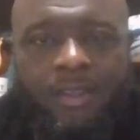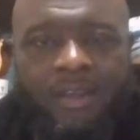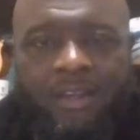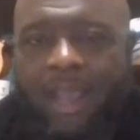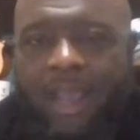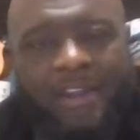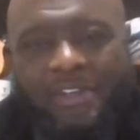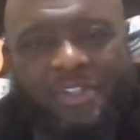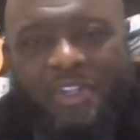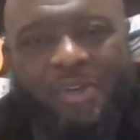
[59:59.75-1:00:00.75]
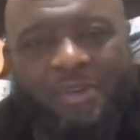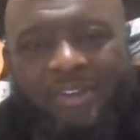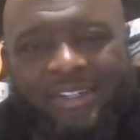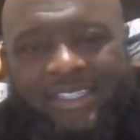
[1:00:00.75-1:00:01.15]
God is still good.